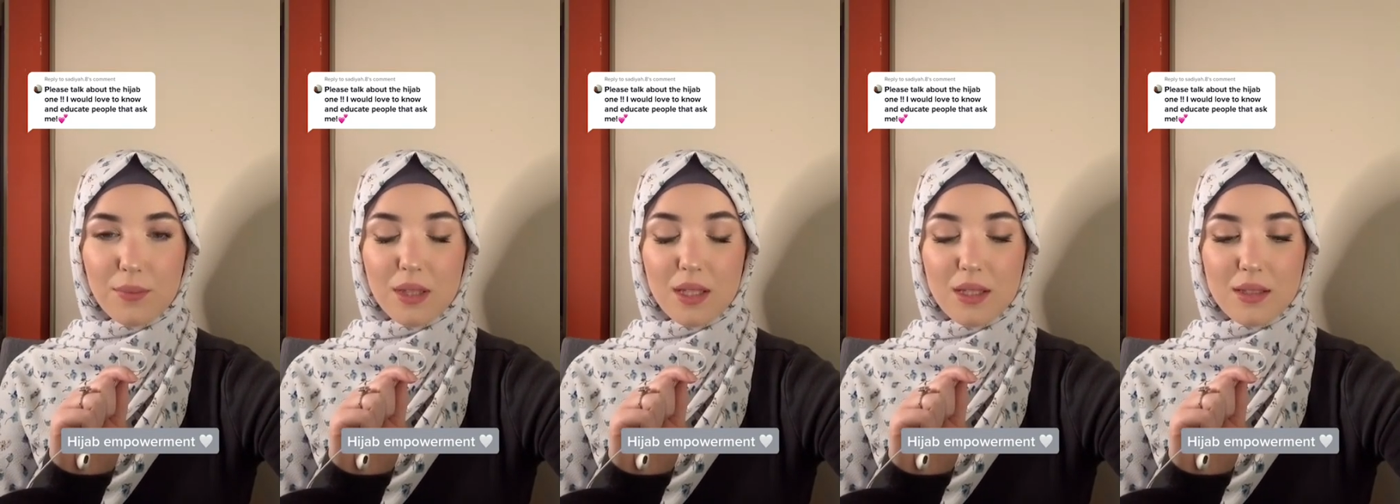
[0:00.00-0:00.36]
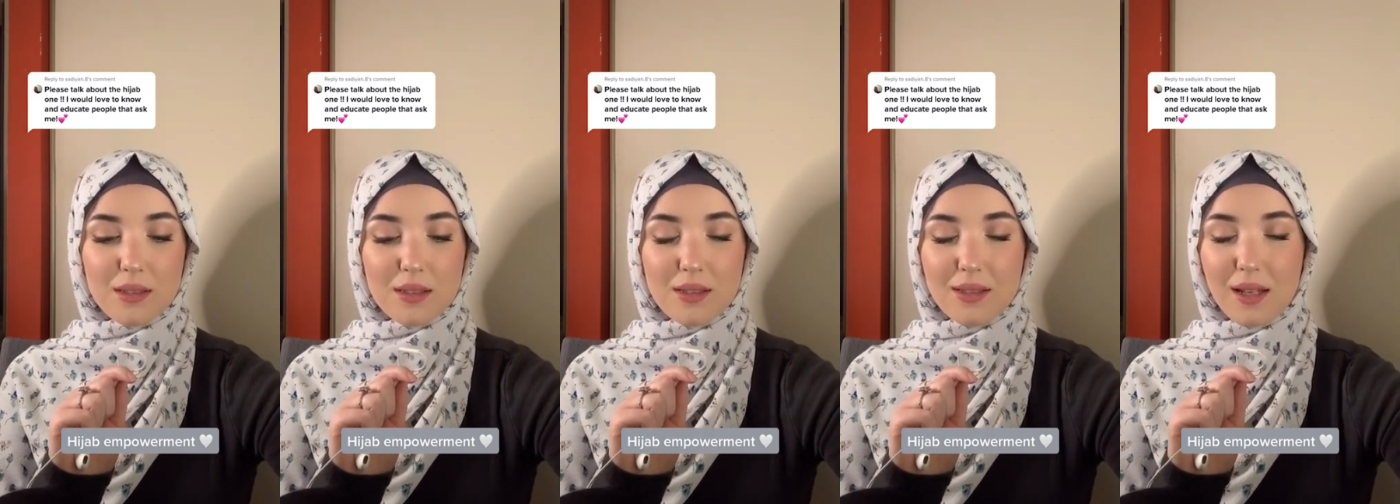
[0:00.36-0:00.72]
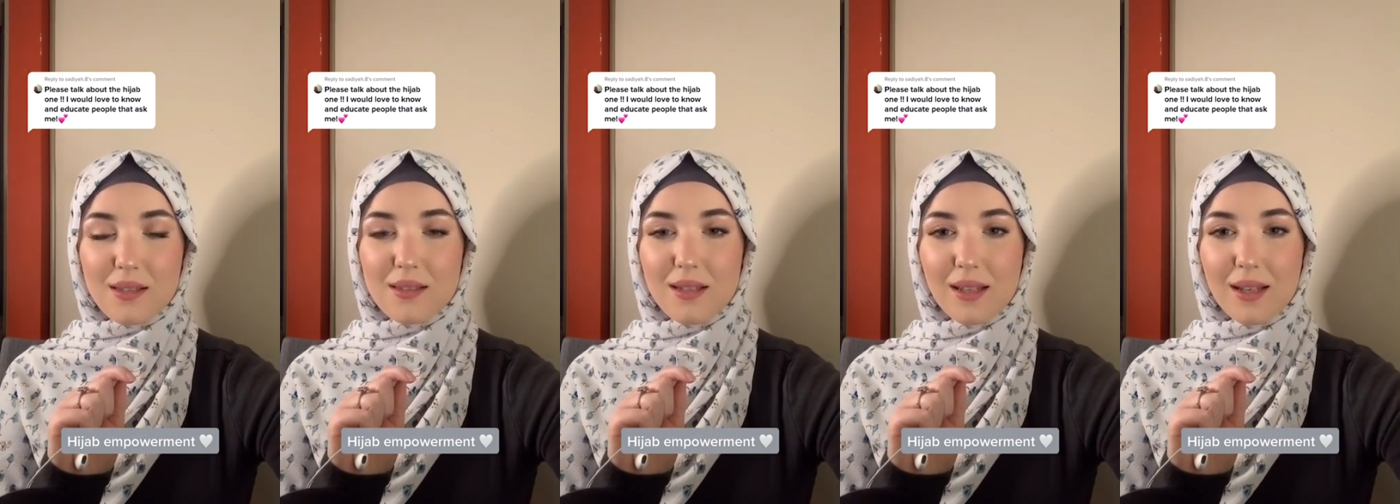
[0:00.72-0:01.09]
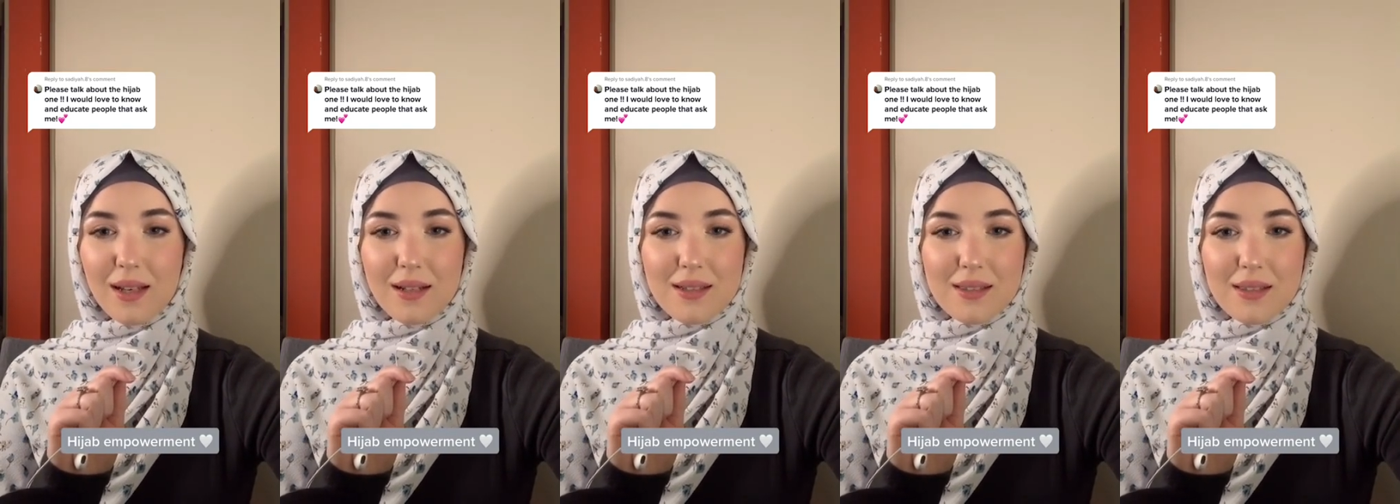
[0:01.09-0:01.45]
these
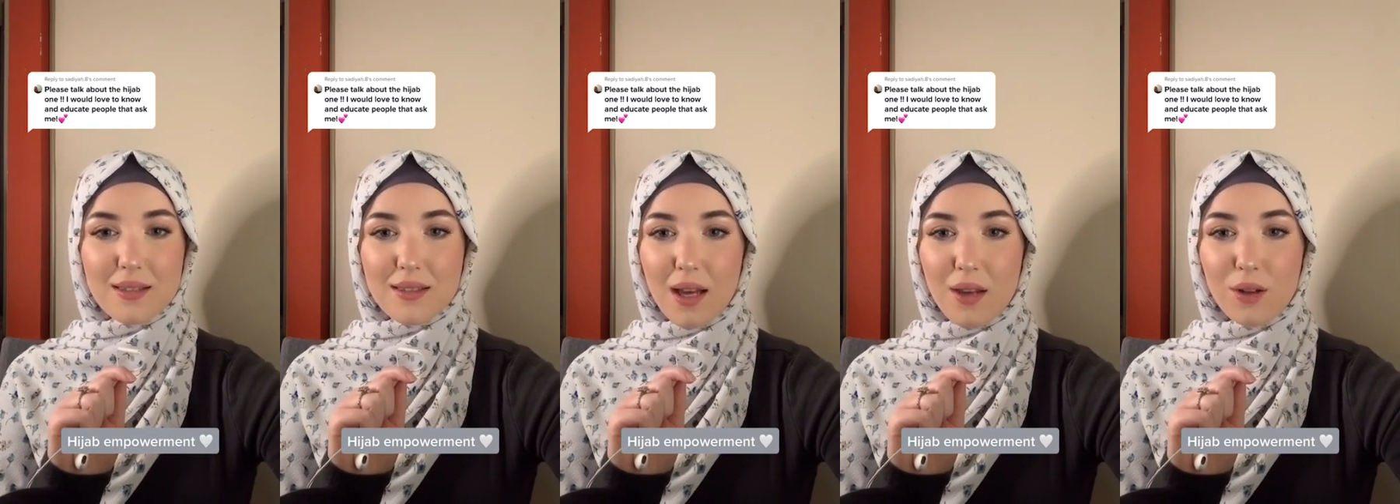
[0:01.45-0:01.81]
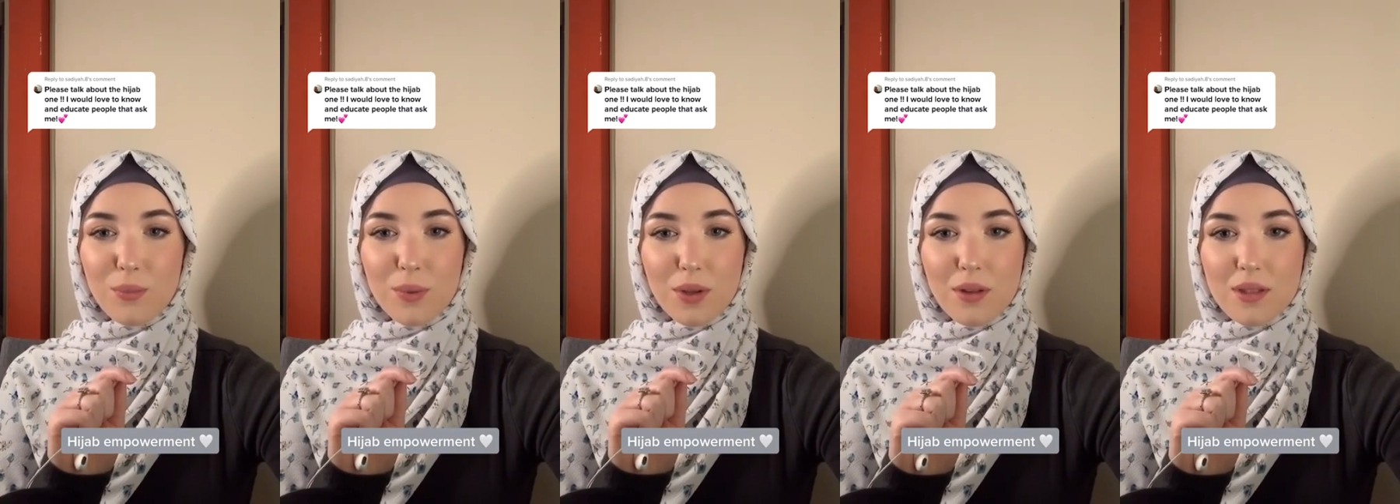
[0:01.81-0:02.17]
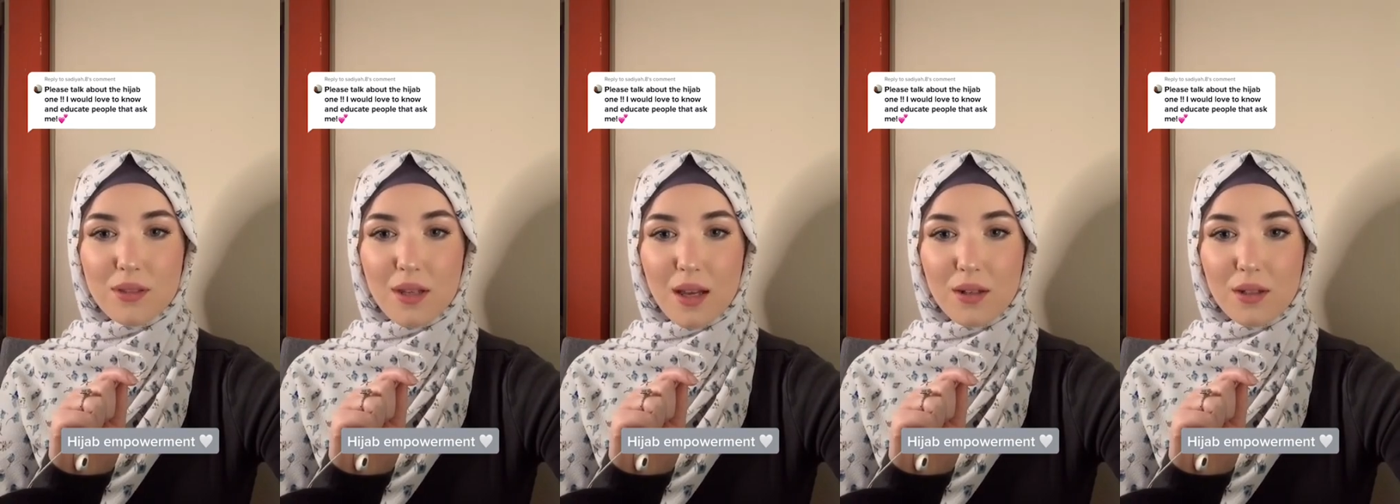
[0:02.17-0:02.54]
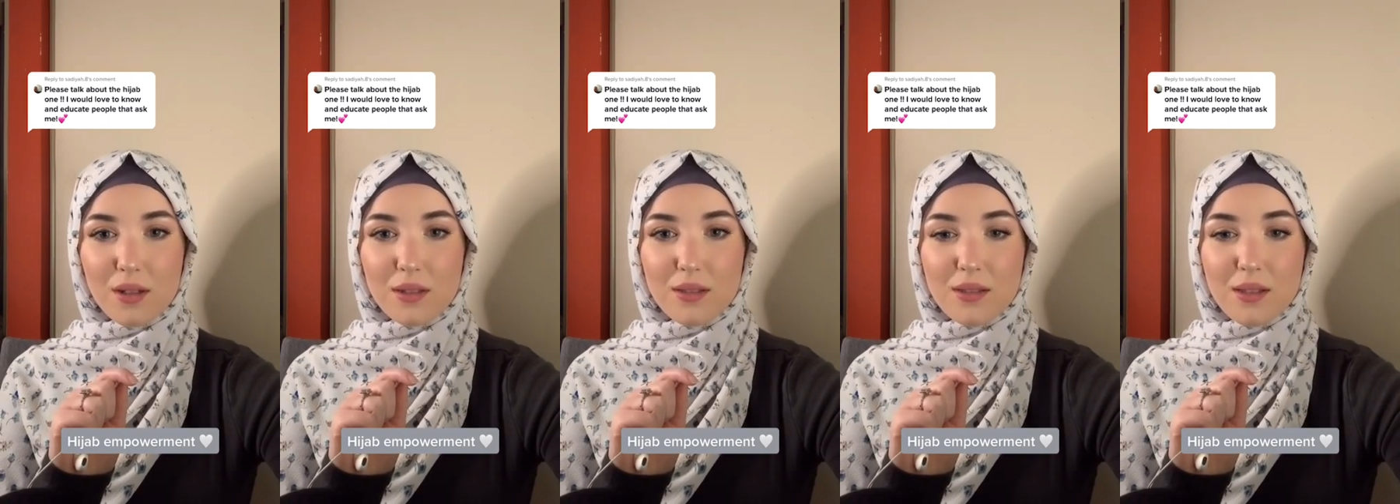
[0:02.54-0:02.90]
disgusting societal beauty
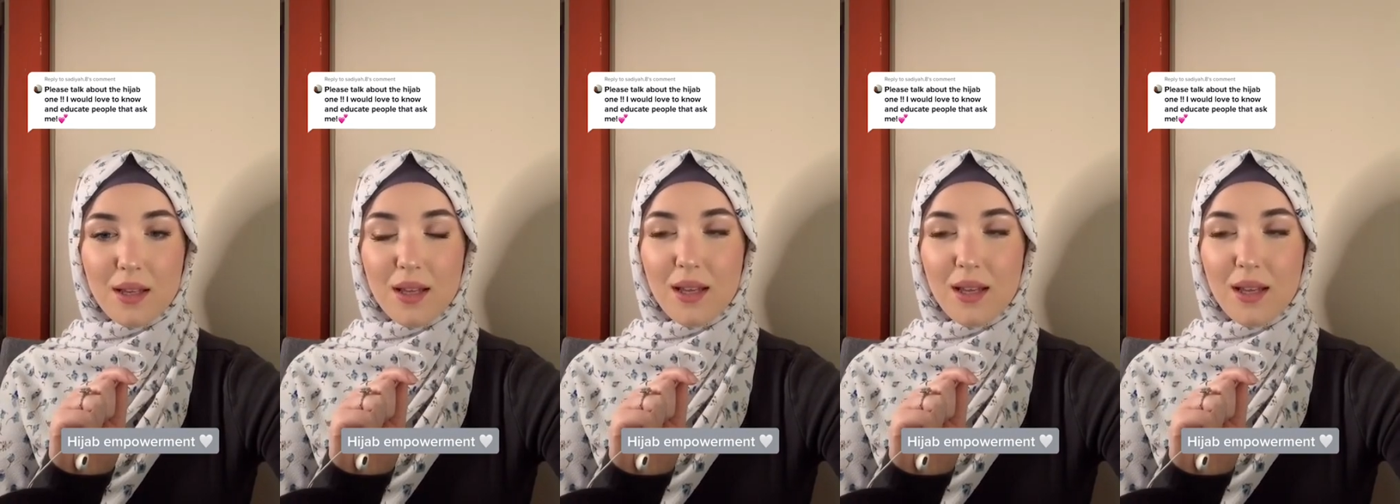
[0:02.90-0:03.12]
standards